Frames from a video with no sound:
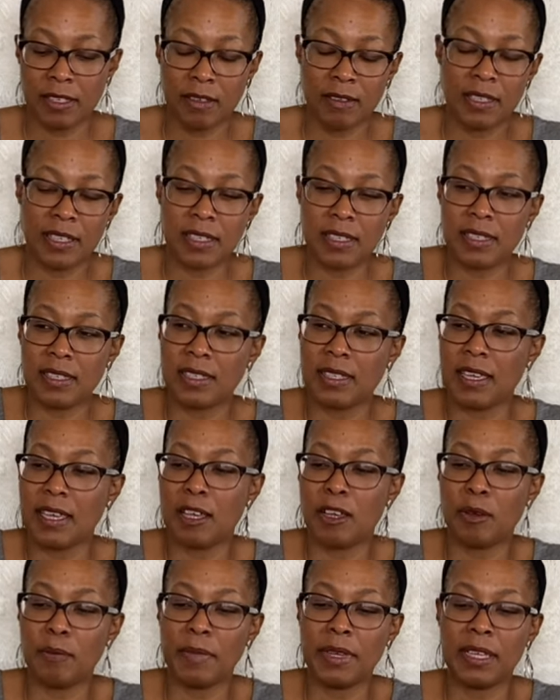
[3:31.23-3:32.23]
So this is to
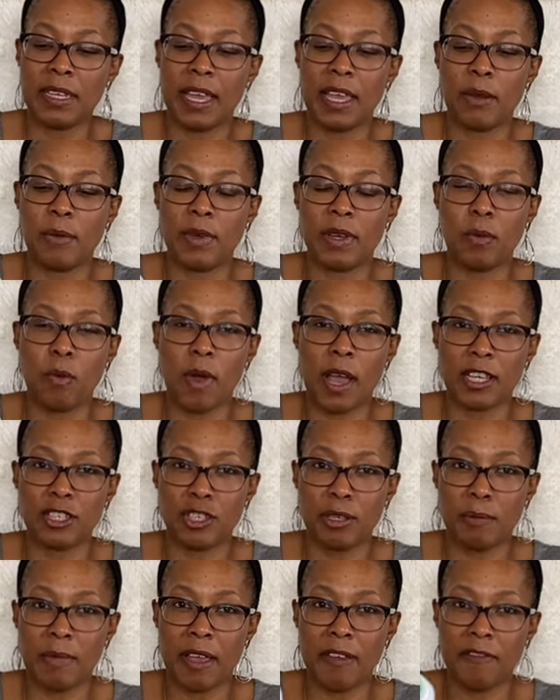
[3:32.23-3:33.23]
help me like with
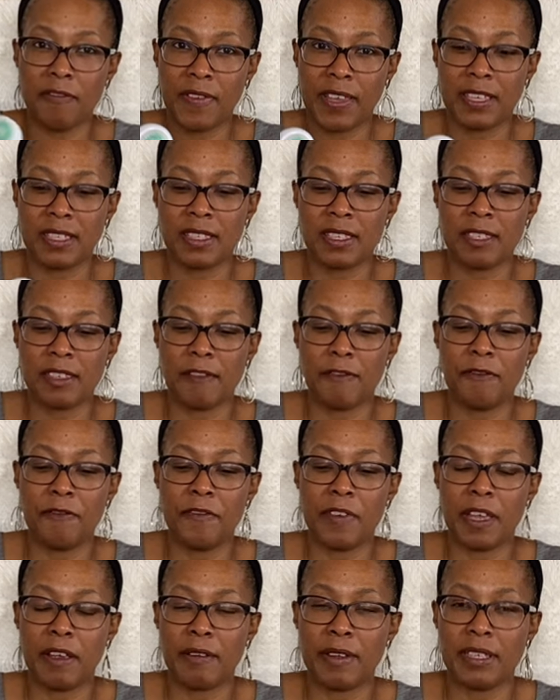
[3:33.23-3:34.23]
washing my face. It's a
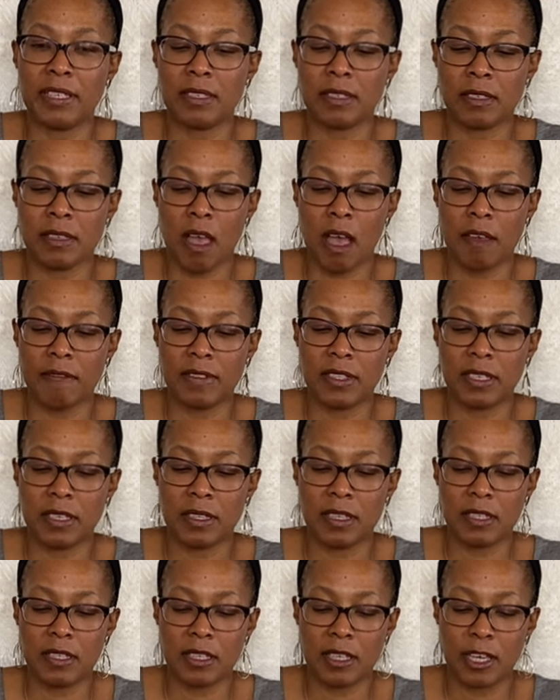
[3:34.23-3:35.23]
very soft to
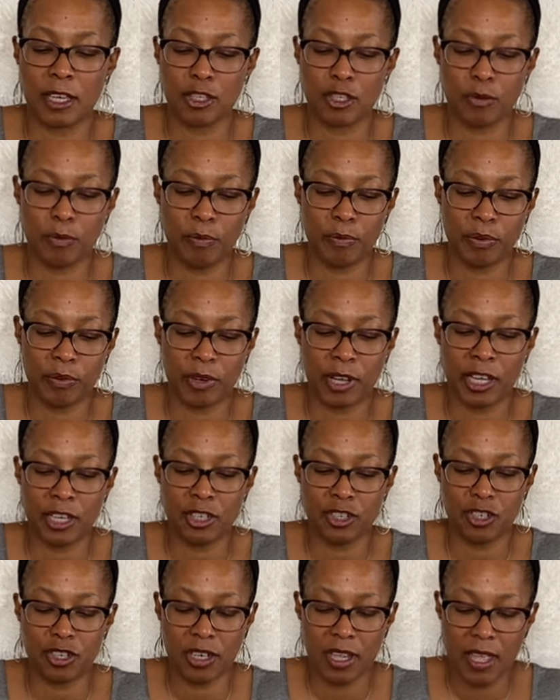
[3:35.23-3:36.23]
the touch
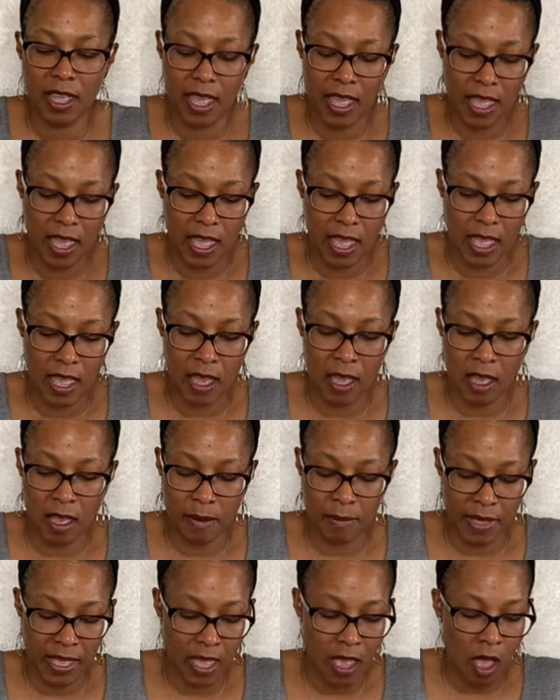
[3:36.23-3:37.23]
brush.
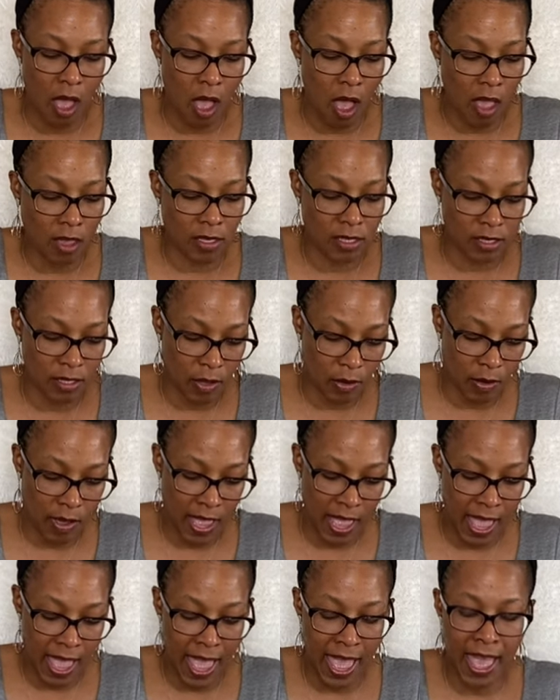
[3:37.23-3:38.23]
It also
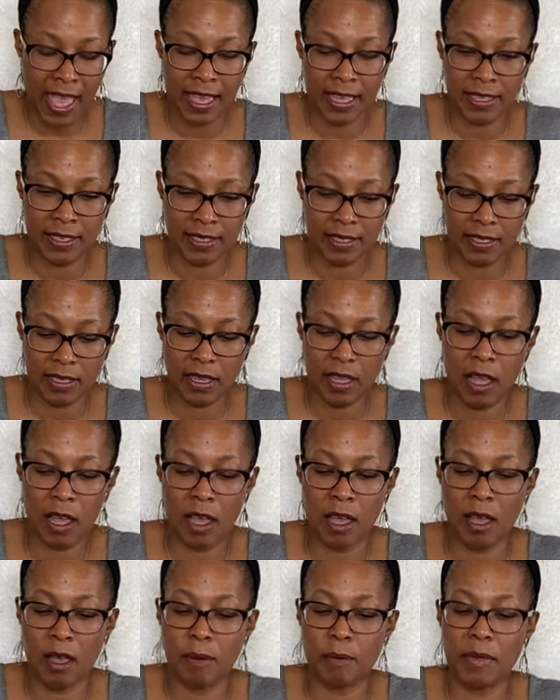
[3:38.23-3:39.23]
has
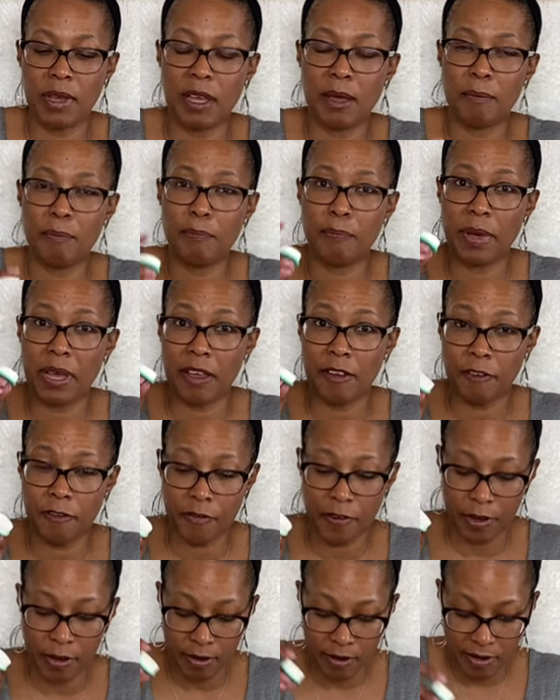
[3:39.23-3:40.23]
a
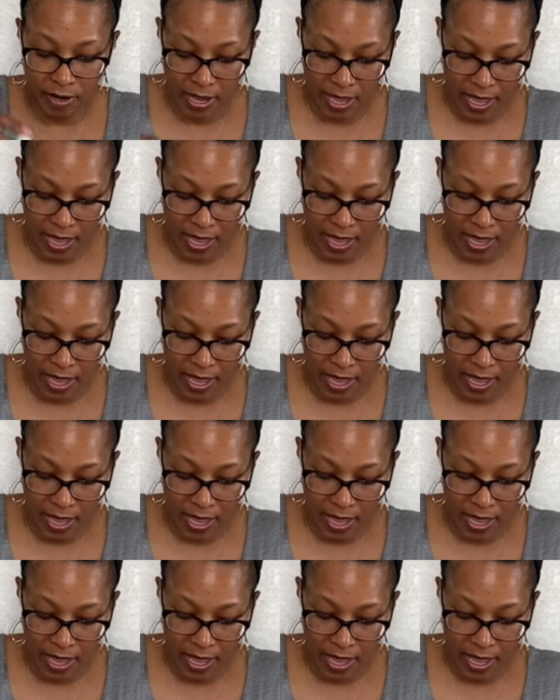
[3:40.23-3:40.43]
buffer.